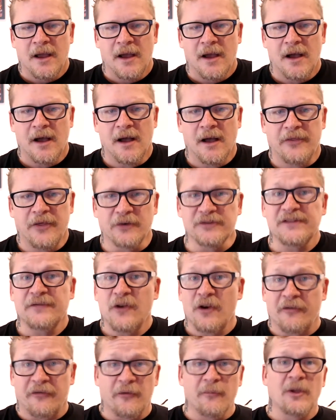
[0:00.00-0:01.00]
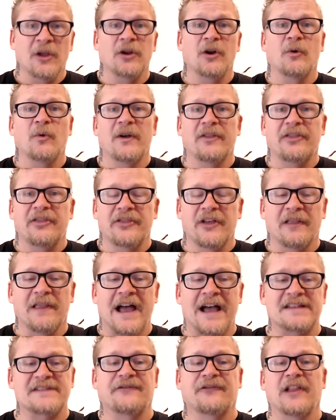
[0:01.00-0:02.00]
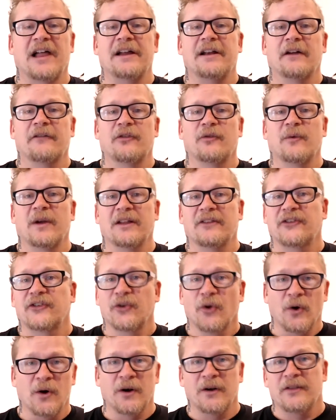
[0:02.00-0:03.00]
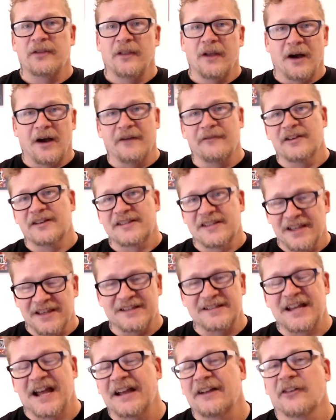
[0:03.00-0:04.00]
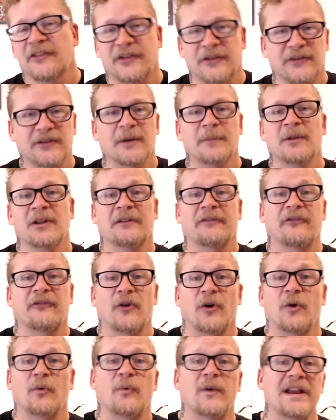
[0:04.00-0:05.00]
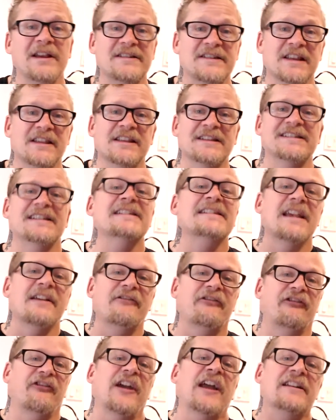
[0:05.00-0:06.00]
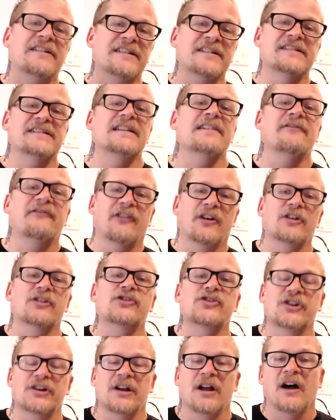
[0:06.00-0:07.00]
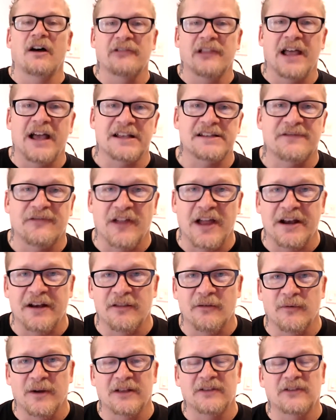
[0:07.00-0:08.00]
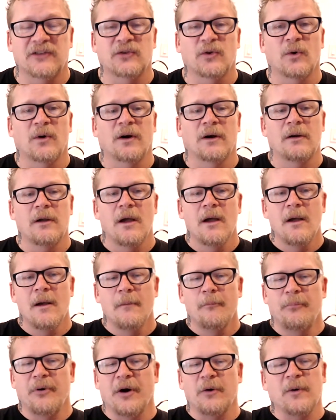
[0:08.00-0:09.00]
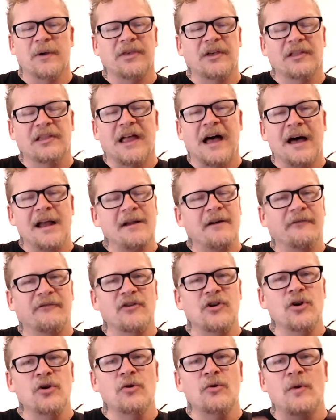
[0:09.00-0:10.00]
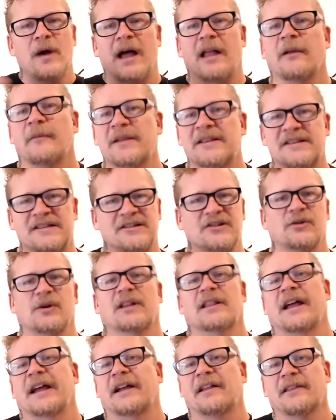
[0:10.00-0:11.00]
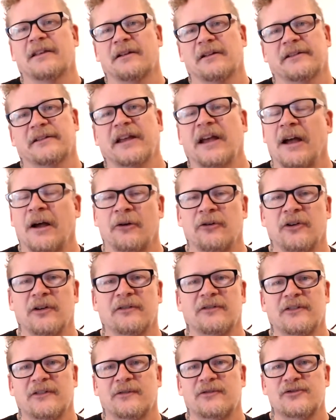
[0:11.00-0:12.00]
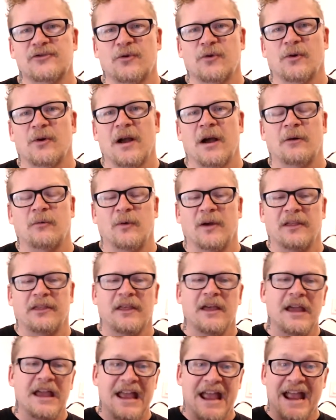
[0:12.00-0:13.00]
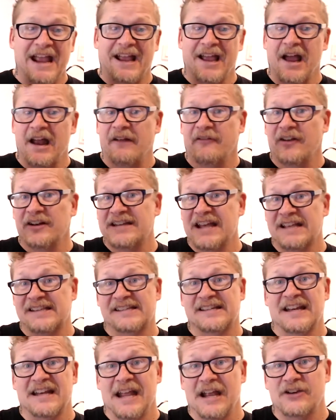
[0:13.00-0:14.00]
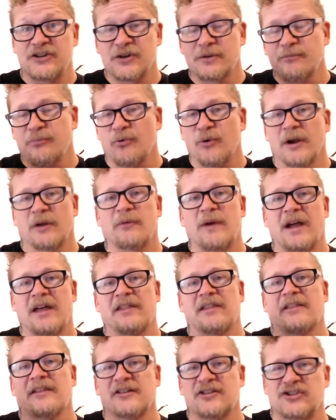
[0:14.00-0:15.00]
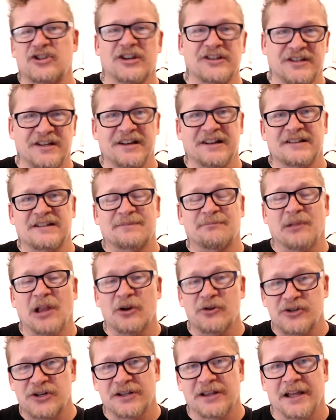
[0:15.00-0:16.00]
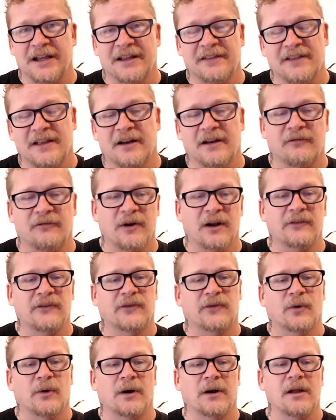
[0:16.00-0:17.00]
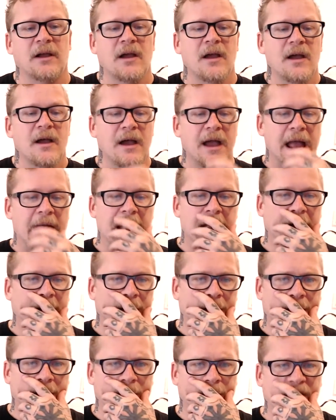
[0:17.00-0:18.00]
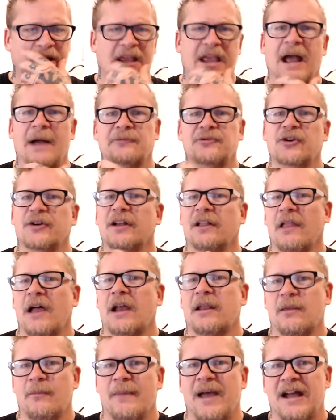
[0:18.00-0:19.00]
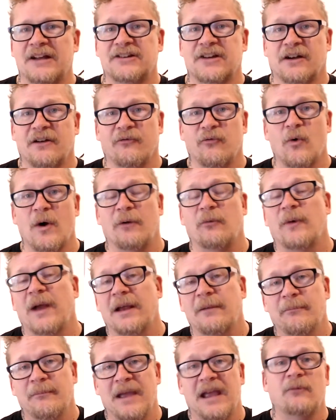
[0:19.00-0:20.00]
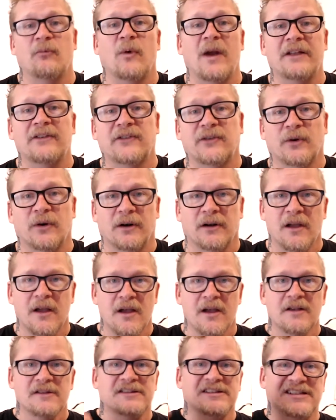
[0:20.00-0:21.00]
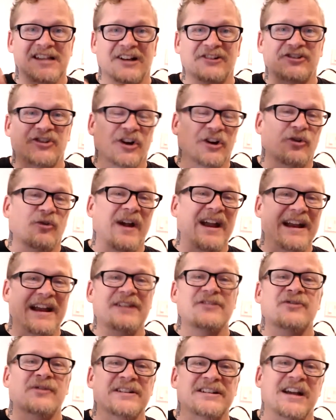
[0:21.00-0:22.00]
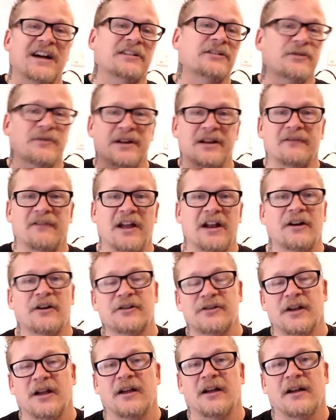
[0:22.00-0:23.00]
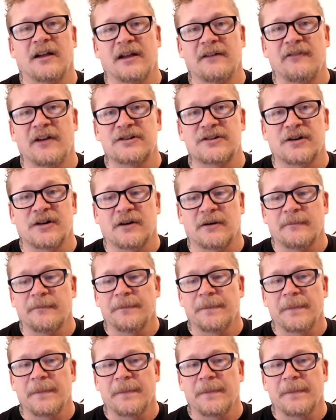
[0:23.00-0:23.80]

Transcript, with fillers: uh, those of you who are familiar with The Last Flight of the Red Sword, obviously the titles are similar for a reason. This is a fantasy version of Last Flight of the Red Sword, but with a lot of new elements to it, like a little town to screw around with, a kind of a destination point rather than just an explosion like at the end of Red Sword. And, uh, but capturing a lot of the magic of what made Red Sword such a great introductory adventure, uh, adventure